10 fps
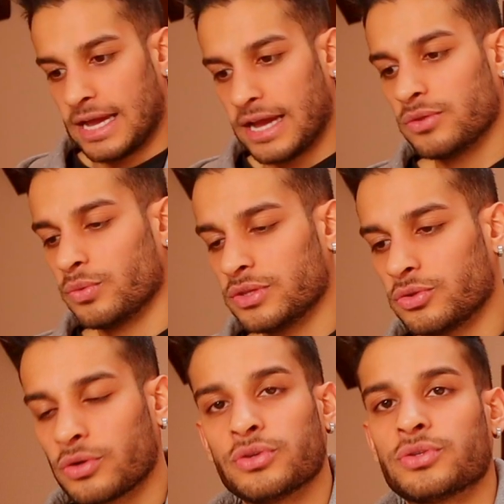And when
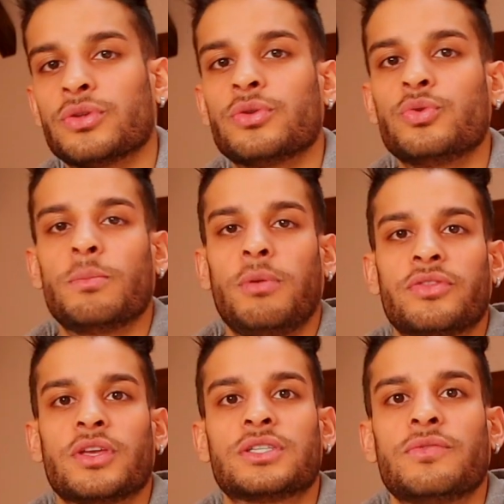doctor is gonna do a blood
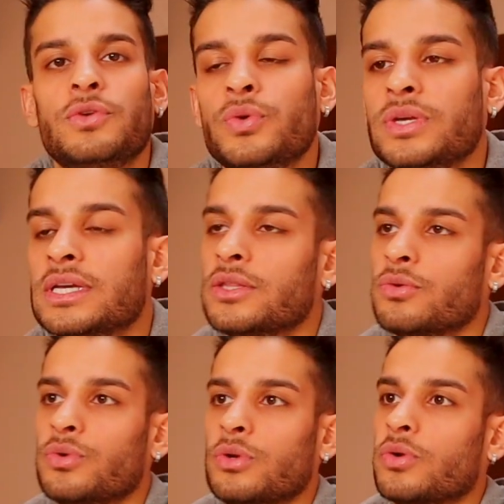test of you, he gonna
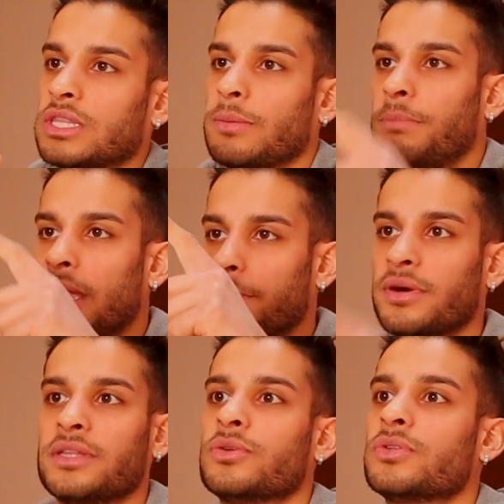look at the paper
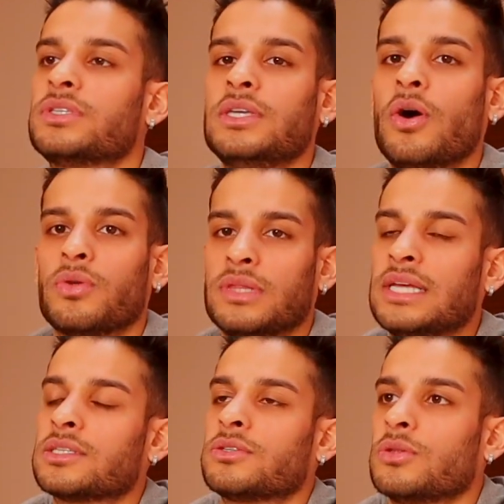and he's gonna see, oh,
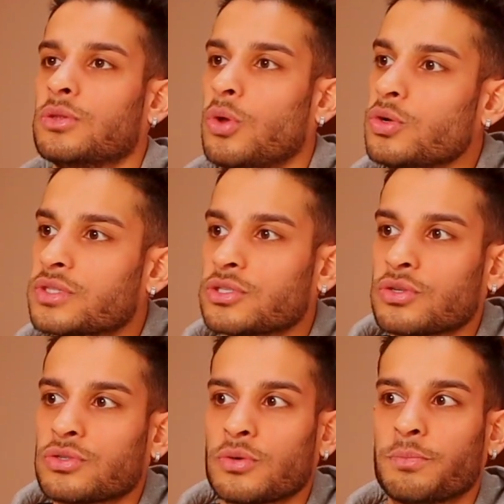low
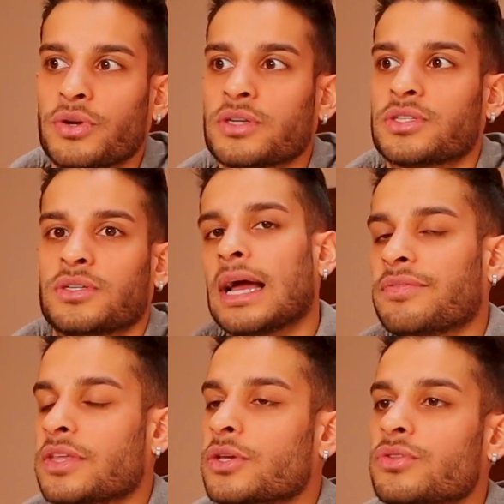testosterone production, and
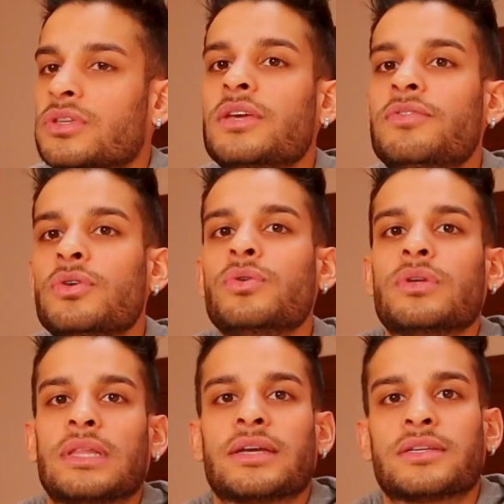they're gonna give you
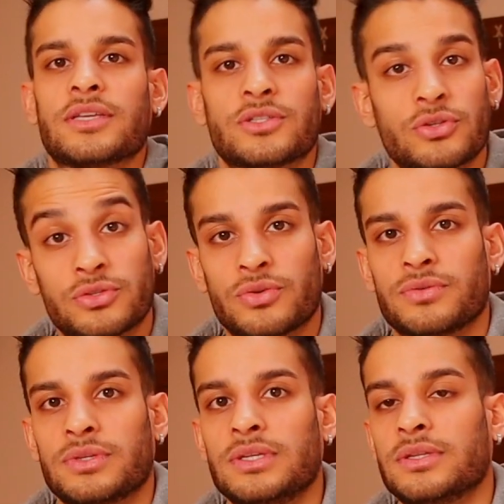like testosterone
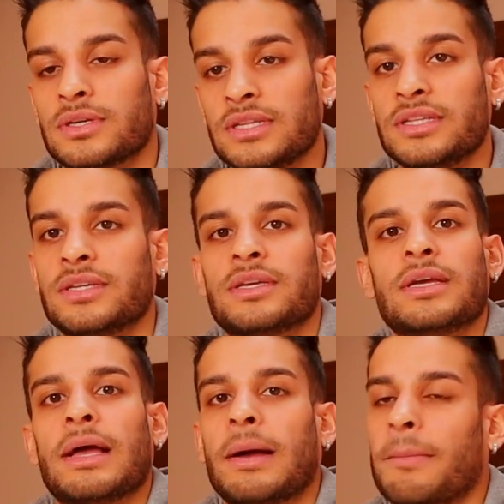in the clinic.
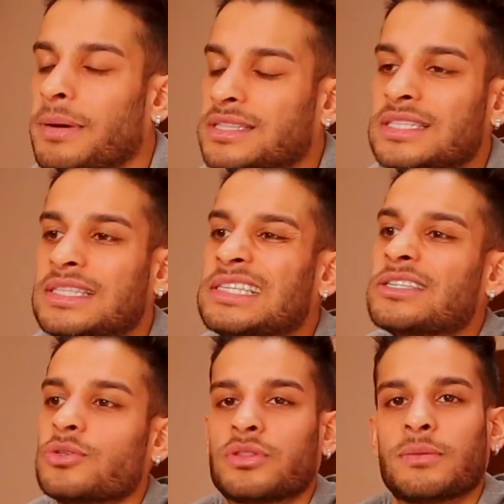But this
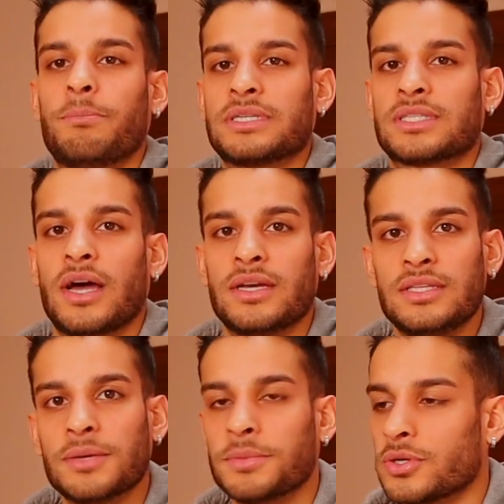is not the best
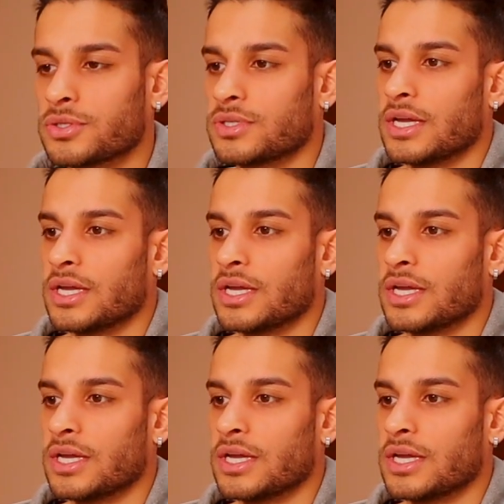idea because